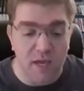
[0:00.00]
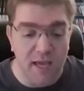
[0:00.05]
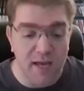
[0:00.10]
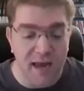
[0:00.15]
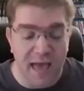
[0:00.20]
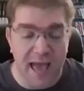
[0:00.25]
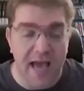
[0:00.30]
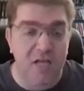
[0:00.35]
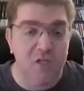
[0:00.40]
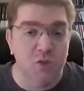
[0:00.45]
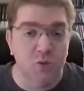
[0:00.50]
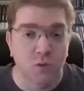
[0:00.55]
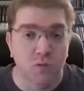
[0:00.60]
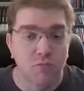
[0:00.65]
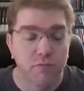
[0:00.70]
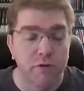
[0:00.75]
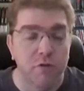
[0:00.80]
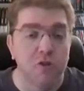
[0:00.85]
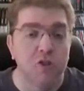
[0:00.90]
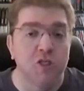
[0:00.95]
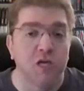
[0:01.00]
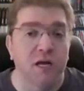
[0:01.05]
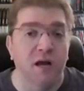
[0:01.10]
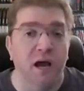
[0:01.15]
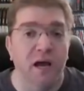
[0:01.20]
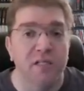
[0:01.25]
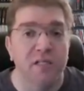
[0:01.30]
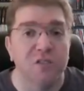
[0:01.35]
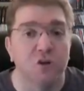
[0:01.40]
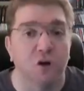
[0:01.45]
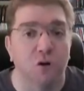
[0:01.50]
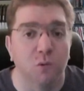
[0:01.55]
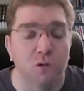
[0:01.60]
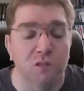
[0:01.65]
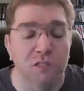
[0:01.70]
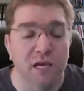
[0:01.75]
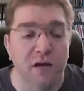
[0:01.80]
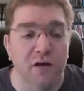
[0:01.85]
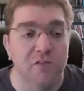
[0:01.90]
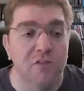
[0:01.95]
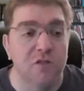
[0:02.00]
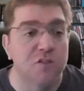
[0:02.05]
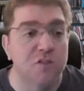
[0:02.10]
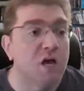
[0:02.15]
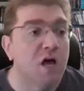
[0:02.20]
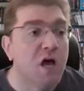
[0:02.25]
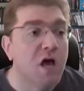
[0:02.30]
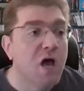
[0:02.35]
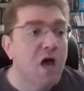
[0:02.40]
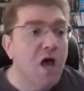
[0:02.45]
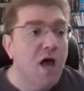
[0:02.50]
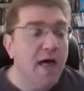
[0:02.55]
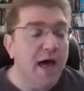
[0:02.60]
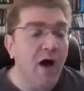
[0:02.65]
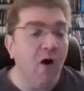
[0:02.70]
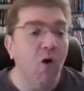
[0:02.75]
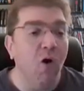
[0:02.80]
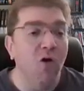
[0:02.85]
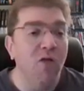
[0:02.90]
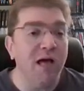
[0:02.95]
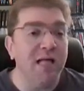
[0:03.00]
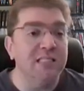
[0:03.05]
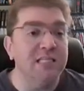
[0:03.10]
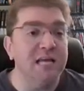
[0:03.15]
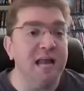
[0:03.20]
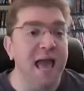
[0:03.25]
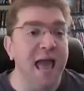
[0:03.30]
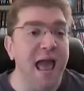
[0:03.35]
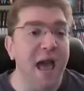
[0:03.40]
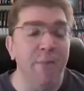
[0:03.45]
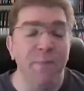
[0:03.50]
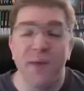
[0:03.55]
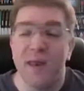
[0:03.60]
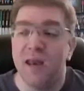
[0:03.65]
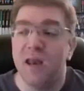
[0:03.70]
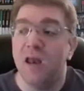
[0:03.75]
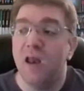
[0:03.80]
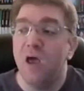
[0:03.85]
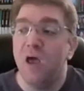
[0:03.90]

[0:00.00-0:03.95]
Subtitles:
and actual real Jedi and Star Wars characters. All that's going to happen and